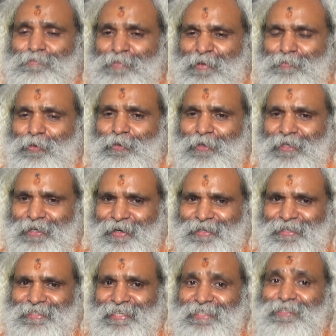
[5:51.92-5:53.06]
people don't
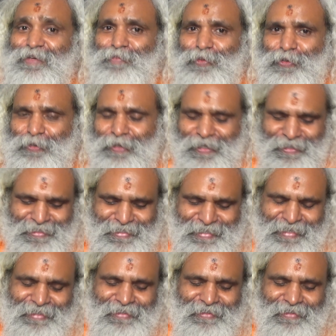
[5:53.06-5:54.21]
understand, supposed to
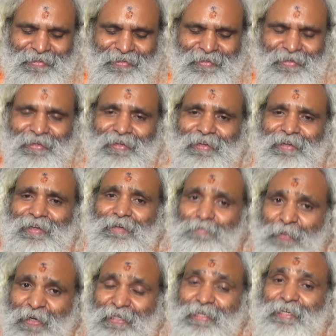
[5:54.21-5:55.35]
understand.
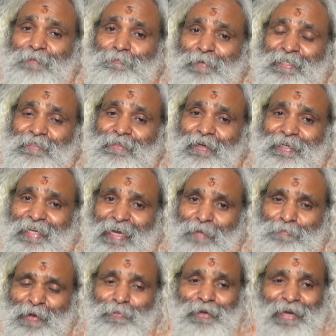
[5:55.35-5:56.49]
But if it is not
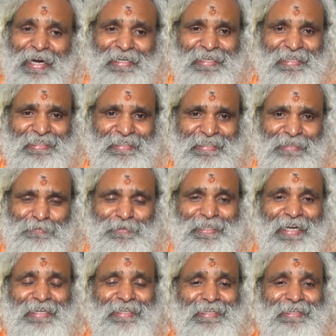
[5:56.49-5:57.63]
capable, at least keep
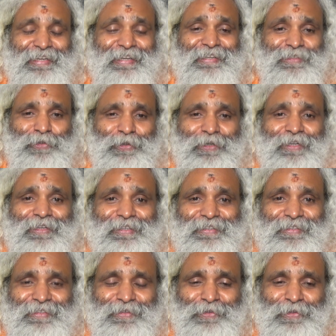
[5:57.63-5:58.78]
chanting. So,
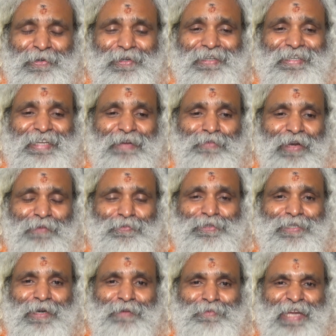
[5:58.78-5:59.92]
do you know, develop
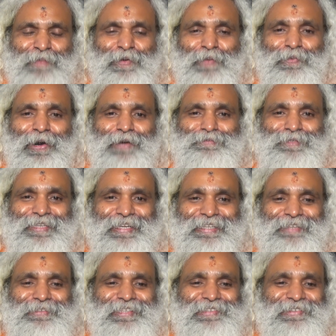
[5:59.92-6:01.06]
some type of
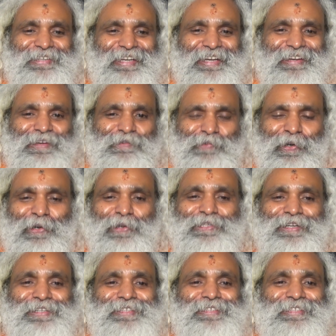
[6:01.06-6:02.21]
objectivity, okay? Follow
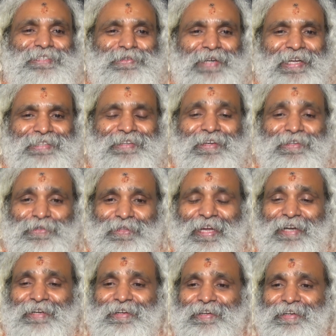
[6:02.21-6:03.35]
certain rituals so that